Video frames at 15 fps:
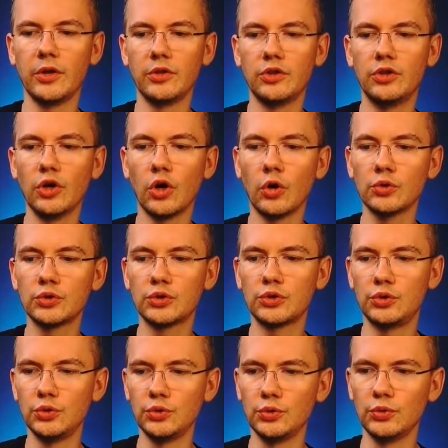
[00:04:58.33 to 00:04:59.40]
those
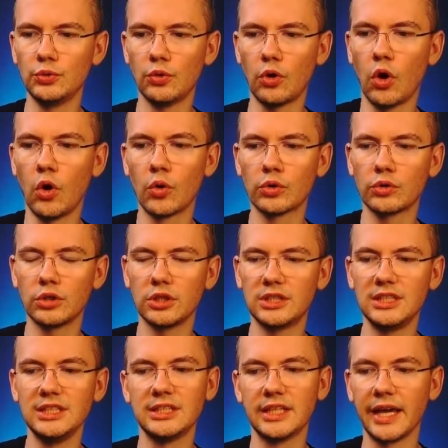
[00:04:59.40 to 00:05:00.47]
two order
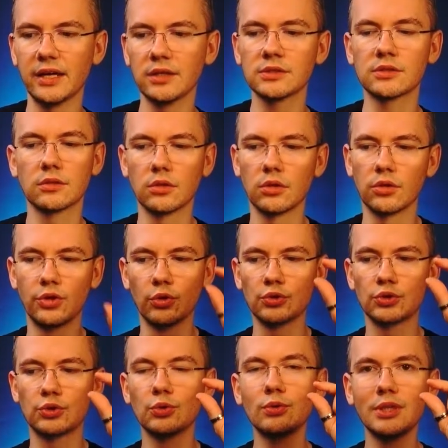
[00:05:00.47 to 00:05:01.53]
details,
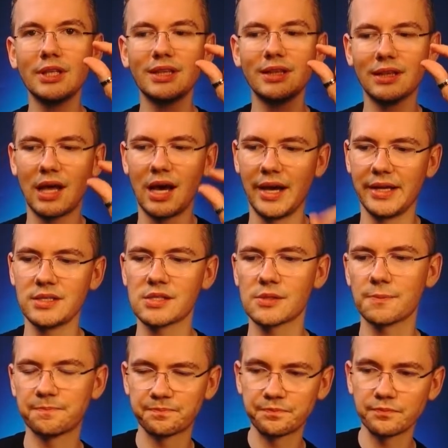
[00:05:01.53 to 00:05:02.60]
those two little lines,
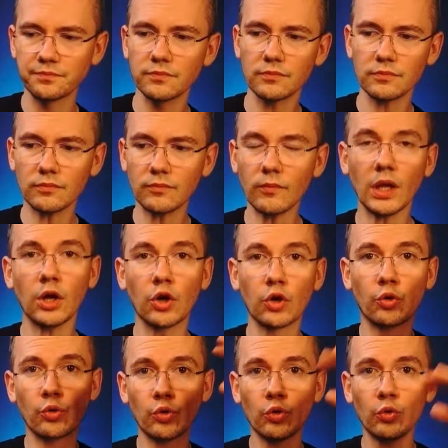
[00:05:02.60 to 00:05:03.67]

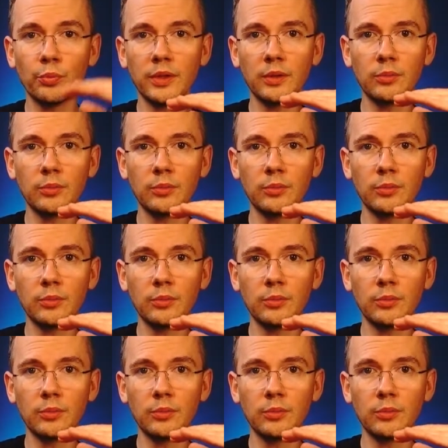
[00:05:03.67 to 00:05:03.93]
group them